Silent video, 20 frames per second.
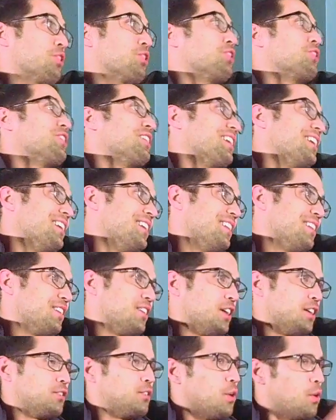learning. They're
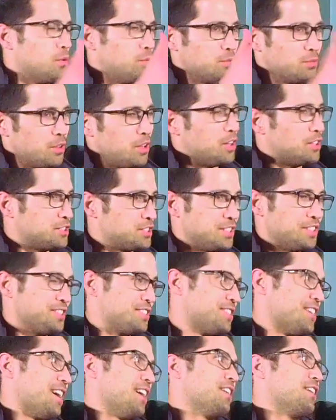like, don't launch on a
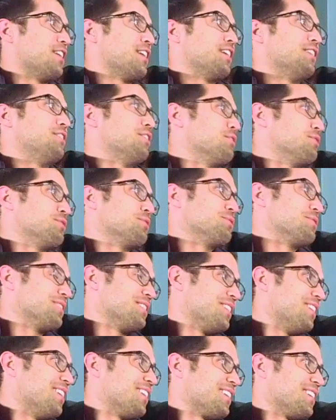Saturday, don't do it
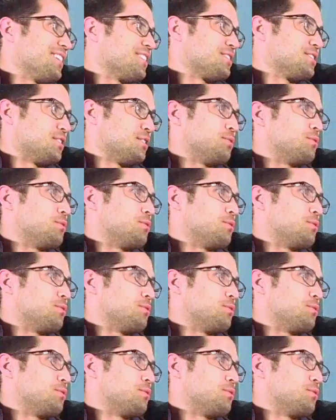in August.